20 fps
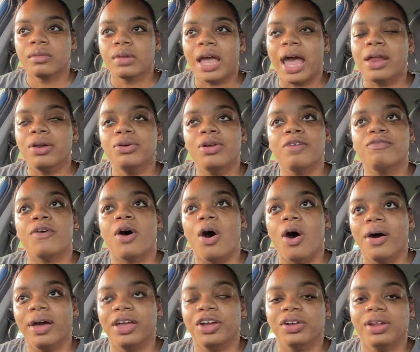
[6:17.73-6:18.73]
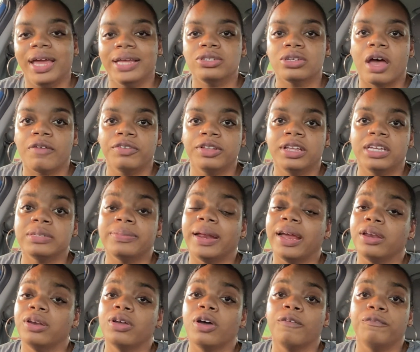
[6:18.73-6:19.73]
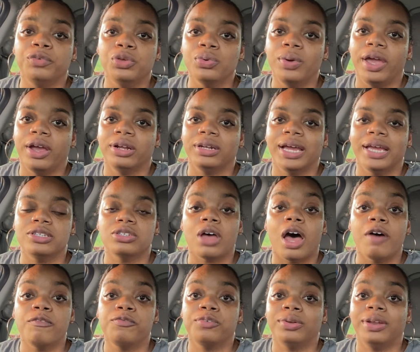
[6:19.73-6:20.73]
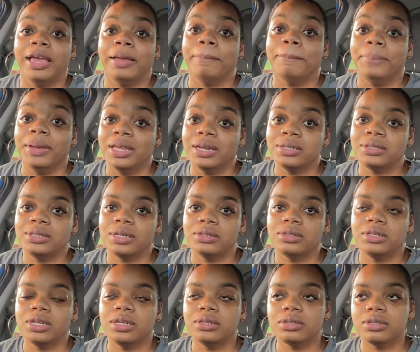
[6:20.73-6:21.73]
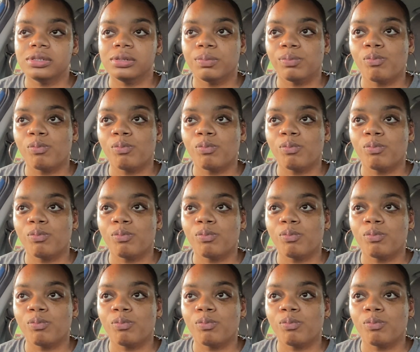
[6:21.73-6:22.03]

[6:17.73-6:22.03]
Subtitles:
I don't know if all airlines offer this, but I know a few airlines offer like bid assistance.